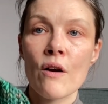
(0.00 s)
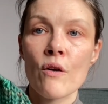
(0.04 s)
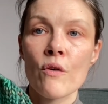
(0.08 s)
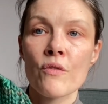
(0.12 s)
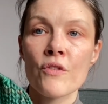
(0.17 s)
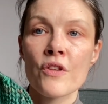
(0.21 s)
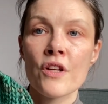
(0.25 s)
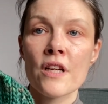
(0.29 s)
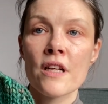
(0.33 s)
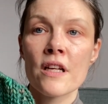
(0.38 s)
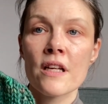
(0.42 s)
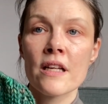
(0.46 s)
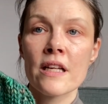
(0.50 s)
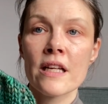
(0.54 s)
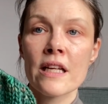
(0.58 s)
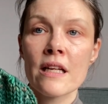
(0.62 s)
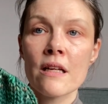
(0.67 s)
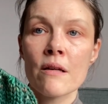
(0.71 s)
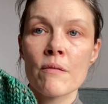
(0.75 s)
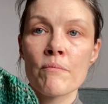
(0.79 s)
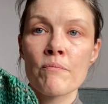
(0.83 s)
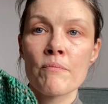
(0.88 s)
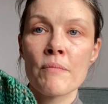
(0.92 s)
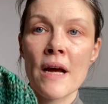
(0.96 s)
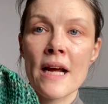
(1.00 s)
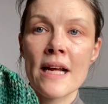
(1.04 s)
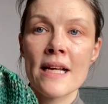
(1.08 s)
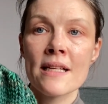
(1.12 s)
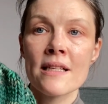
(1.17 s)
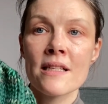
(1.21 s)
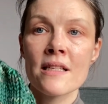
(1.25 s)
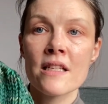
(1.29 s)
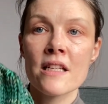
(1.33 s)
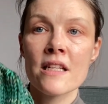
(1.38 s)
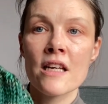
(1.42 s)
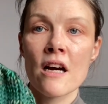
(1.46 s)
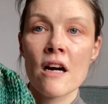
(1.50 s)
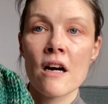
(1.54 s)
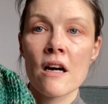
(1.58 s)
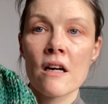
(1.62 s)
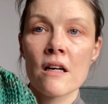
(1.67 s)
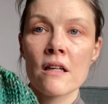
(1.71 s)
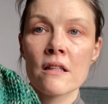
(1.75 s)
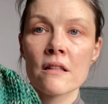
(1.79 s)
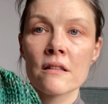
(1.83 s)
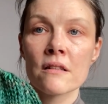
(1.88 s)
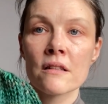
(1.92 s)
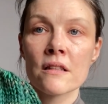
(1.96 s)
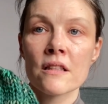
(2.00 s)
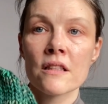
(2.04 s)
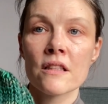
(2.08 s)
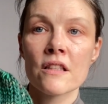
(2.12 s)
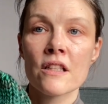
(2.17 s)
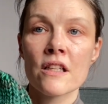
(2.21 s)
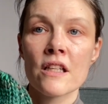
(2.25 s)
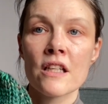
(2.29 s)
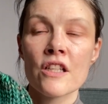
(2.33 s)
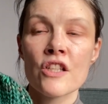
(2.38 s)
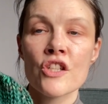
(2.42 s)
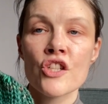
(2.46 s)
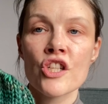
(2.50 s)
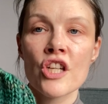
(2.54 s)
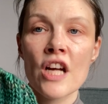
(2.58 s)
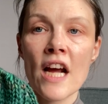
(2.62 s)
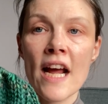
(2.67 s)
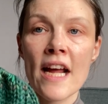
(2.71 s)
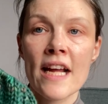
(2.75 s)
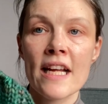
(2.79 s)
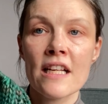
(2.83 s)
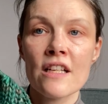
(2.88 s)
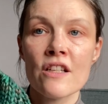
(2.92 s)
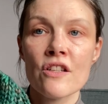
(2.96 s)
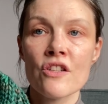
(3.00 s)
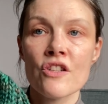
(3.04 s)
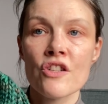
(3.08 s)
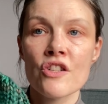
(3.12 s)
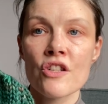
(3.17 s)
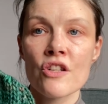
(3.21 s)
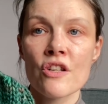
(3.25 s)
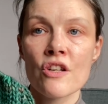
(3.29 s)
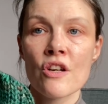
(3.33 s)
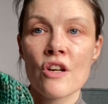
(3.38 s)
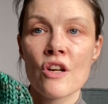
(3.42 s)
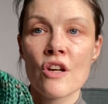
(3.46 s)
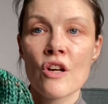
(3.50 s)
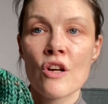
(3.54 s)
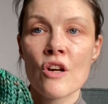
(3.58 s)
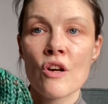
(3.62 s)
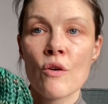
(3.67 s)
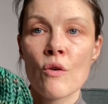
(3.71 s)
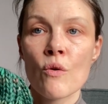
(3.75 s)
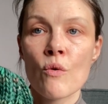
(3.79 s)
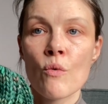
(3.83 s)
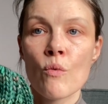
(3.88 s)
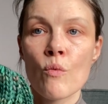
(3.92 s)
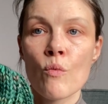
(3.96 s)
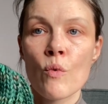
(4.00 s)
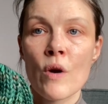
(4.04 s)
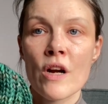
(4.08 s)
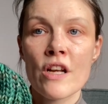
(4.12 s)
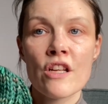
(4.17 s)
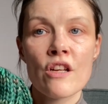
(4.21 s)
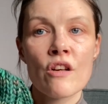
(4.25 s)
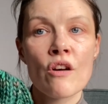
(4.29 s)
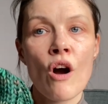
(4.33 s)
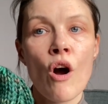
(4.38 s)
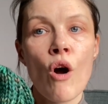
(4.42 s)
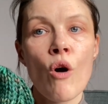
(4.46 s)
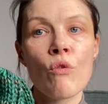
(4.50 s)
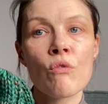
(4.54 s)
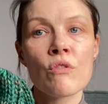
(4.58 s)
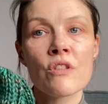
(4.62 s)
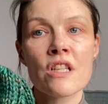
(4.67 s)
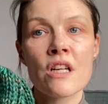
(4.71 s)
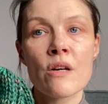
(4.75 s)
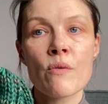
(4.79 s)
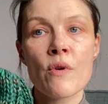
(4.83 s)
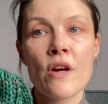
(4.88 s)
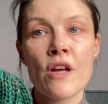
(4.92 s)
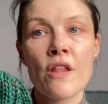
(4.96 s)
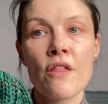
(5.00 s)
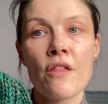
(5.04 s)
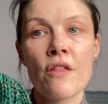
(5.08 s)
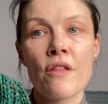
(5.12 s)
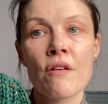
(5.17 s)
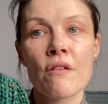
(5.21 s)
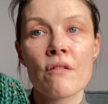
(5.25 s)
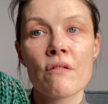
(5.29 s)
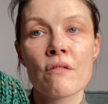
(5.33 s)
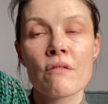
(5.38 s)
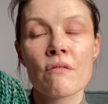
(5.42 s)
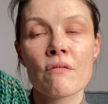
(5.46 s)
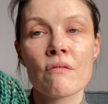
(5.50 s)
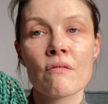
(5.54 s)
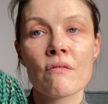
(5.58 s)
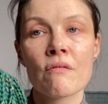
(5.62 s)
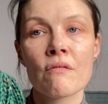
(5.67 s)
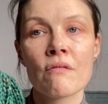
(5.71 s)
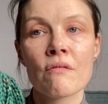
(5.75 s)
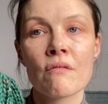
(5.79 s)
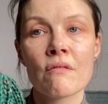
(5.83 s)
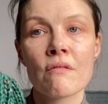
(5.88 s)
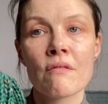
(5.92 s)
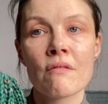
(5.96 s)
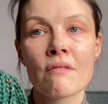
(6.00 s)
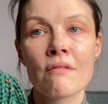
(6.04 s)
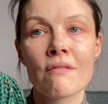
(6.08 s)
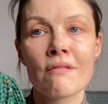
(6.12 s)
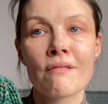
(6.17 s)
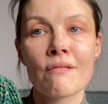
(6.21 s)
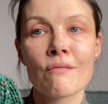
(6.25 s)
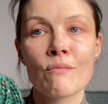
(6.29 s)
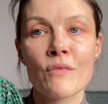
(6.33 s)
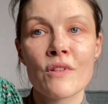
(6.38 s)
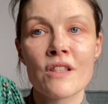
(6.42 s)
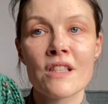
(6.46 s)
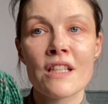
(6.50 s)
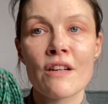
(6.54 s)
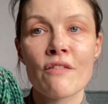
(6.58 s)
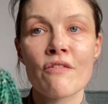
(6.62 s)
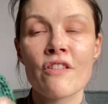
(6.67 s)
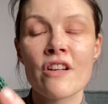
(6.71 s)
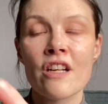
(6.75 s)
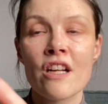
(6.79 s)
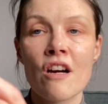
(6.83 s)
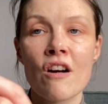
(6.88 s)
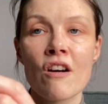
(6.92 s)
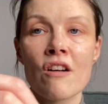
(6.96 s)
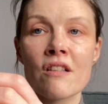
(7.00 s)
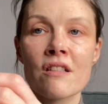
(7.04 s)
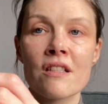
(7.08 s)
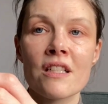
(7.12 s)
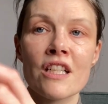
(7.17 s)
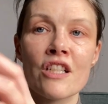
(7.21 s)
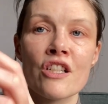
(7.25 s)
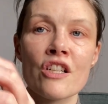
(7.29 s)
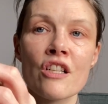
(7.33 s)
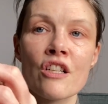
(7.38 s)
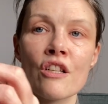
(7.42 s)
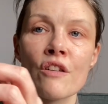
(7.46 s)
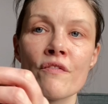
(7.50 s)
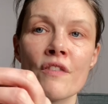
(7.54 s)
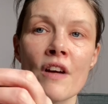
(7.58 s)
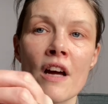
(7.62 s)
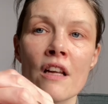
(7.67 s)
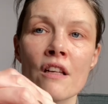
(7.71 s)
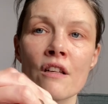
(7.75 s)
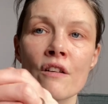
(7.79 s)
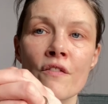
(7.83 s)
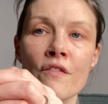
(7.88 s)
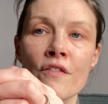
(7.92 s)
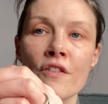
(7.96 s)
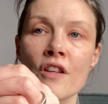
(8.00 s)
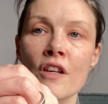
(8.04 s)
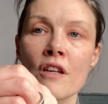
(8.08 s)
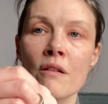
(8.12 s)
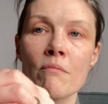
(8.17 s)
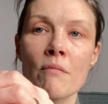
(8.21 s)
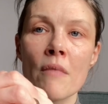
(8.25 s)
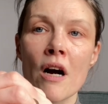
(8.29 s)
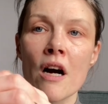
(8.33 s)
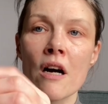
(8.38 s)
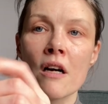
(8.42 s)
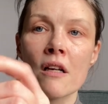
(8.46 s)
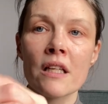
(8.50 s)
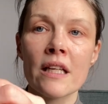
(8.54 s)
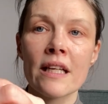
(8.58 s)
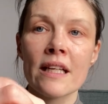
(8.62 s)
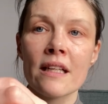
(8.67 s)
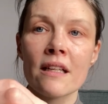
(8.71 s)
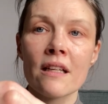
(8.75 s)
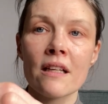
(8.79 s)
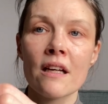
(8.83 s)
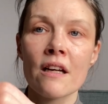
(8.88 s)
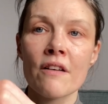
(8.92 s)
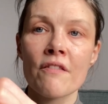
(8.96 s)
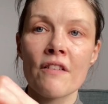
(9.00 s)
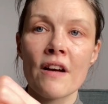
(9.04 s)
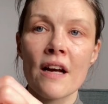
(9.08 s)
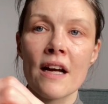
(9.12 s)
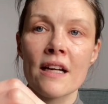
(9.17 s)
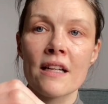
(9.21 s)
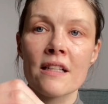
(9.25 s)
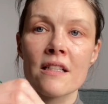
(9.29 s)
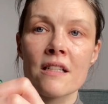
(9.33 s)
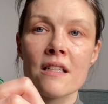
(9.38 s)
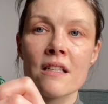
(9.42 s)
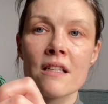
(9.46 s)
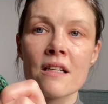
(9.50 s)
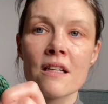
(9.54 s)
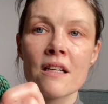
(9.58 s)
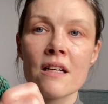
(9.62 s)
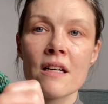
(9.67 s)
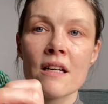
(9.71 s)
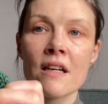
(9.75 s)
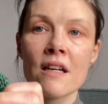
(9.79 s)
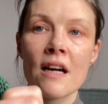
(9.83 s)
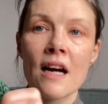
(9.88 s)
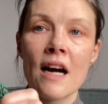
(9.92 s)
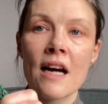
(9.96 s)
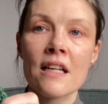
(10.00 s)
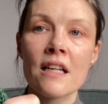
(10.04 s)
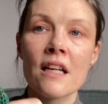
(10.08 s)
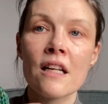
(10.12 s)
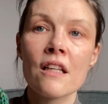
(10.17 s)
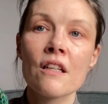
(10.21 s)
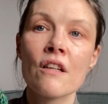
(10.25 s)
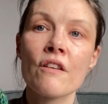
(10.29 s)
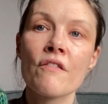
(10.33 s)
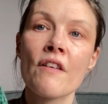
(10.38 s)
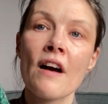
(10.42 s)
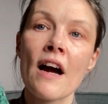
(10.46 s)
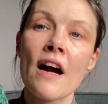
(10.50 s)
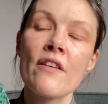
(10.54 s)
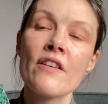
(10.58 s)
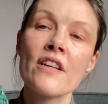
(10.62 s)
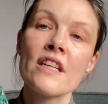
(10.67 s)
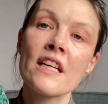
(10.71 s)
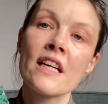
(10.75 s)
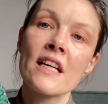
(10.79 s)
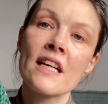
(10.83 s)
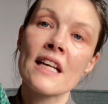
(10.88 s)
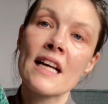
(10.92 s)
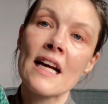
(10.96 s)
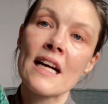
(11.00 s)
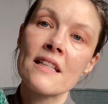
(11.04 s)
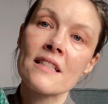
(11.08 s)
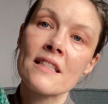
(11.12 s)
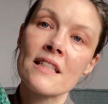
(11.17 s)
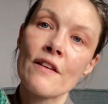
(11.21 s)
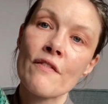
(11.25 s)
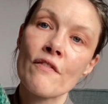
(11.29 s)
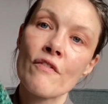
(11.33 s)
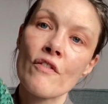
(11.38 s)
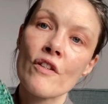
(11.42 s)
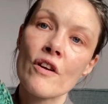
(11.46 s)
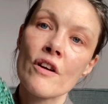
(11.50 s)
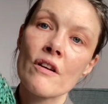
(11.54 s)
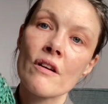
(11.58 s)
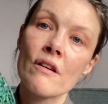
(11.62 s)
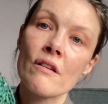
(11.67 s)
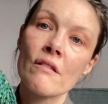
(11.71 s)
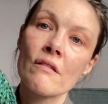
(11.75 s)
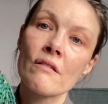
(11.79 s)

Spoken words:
the base yarn can change when you hold it with different yarns. I just love that. I love the marling effect, and I love how you can get different